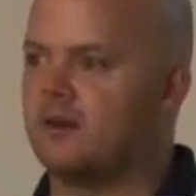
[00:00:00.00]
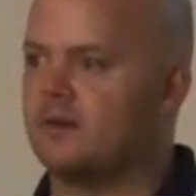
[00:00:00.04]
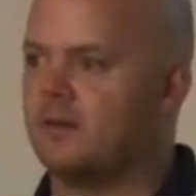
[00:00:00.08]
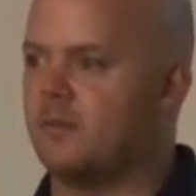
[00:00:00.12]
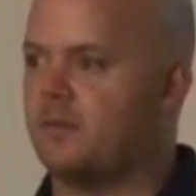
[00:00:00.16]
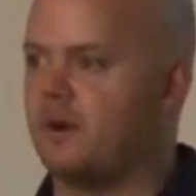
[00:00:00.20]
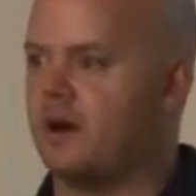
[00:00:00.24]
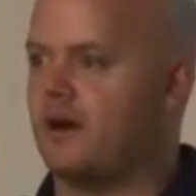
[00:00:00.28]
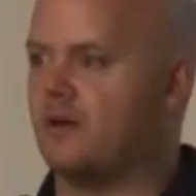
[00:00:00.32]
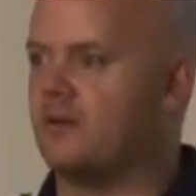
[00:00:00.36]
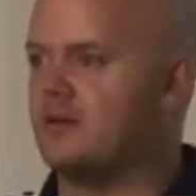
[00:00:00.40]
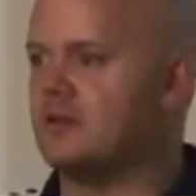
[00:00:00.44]
The
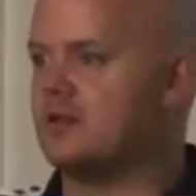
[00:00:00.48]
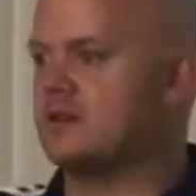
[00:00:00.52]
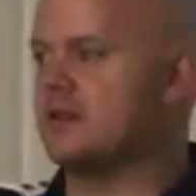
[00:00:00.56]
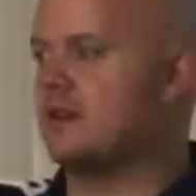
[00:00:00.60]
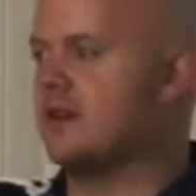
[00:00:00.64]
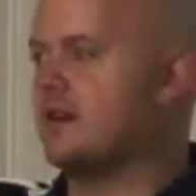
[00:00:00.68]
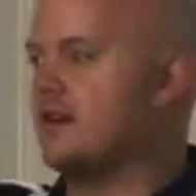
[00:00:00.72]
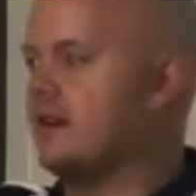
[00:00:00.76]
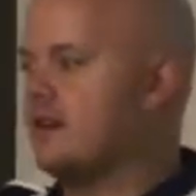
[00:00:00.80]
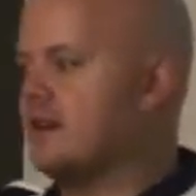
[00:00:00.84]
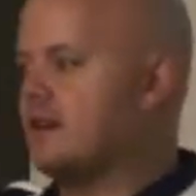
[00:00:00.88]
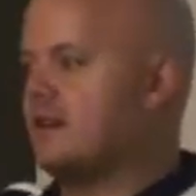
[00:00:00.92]
power is,
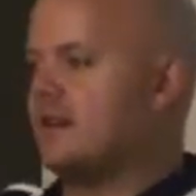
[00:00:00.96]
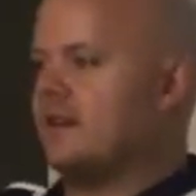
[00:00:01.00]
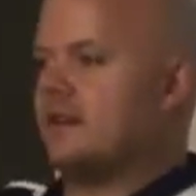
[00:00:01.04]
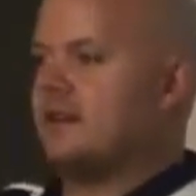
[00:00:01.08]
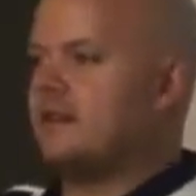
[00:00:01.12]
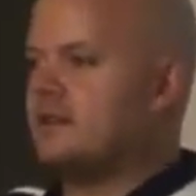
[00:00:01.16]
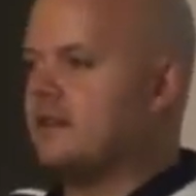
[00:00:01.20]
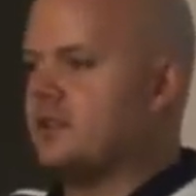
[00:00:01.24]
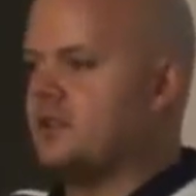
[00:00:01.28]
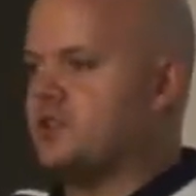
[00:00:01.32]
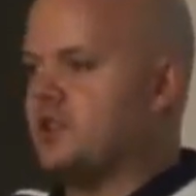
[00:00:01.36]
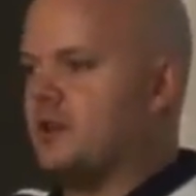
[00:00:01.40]
uh,
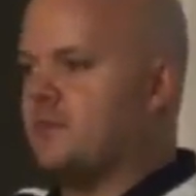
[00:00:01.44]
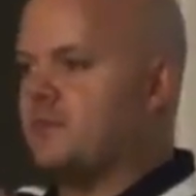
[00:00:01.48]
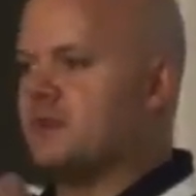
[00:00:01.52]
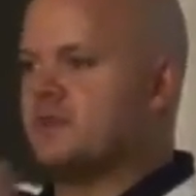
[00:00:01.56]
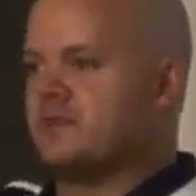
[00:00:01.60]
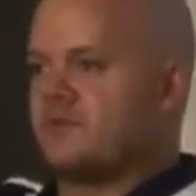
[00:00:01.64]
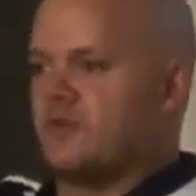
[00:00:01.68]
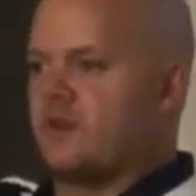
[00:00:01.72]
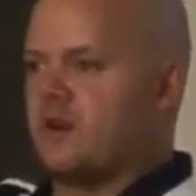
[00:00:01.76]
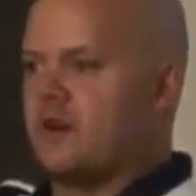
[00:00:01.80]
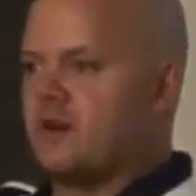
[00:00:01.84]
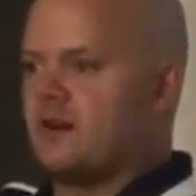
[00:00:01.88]
the gym
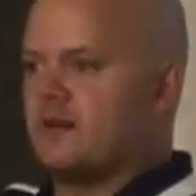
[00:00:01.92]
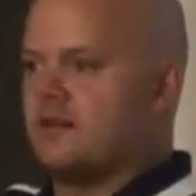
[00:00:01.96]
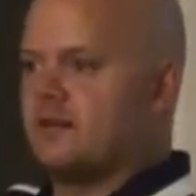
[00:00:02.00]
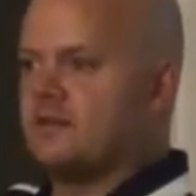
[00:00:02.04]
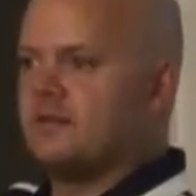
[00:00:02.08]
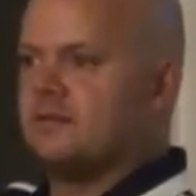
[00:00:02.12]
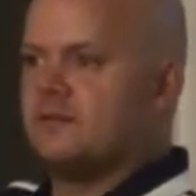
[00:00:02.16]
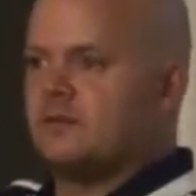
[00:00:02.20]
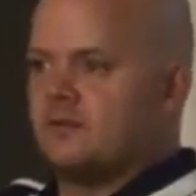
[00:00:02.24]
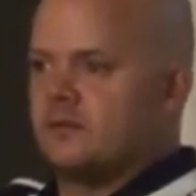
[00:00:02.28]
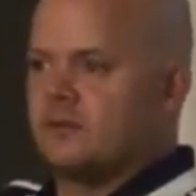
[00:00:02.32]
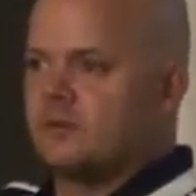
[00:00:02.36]
is for
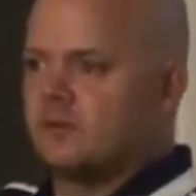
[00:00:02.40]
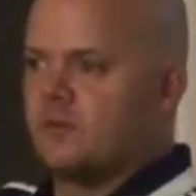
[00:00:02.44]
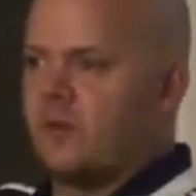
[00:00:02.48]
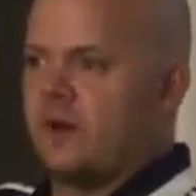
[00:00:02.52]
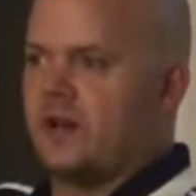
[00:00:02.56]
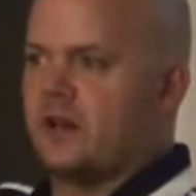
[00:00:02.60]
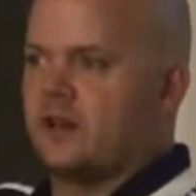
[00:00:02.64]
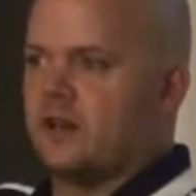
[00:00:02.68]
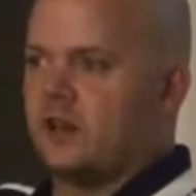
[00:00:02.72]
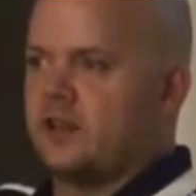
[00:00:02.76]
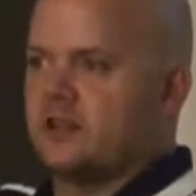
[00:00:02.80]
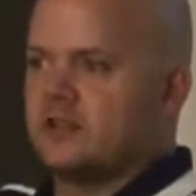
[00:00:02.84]

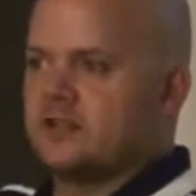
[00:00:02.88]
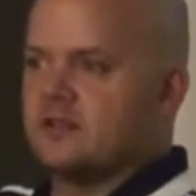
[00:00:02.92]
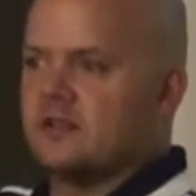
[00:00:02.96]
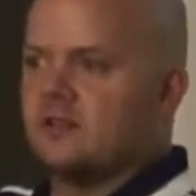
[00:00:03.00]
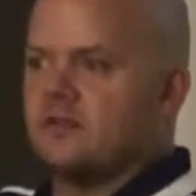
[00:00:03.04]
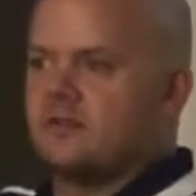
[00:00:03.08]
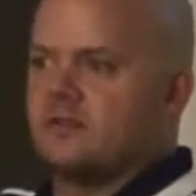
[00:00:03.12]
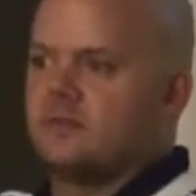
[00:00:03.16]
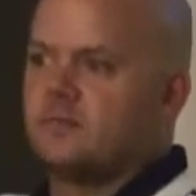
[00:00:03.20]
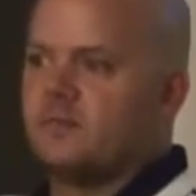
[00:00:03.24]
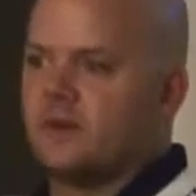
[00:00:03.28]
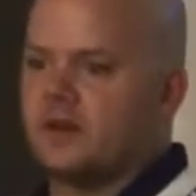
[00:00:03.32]
quick light
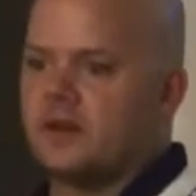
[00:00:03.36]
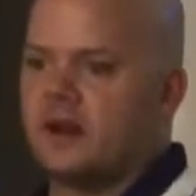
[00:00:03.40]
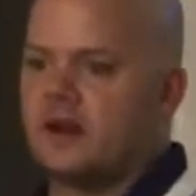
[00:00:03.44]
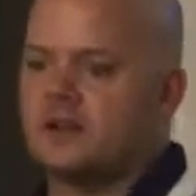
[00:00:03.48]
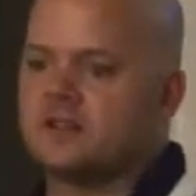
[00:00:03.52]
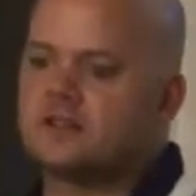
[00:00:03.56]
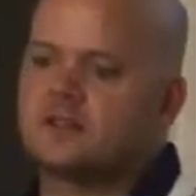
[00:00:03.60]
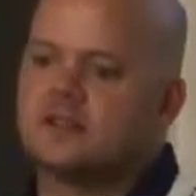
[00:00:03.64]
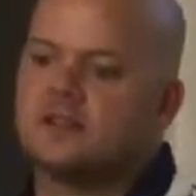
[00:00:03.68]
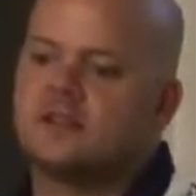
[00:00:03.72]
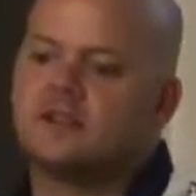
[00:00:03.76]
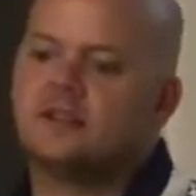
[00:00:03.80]
stuff,
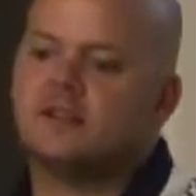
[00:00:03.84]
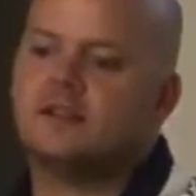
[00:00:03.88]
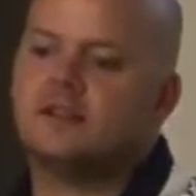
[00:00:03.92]
because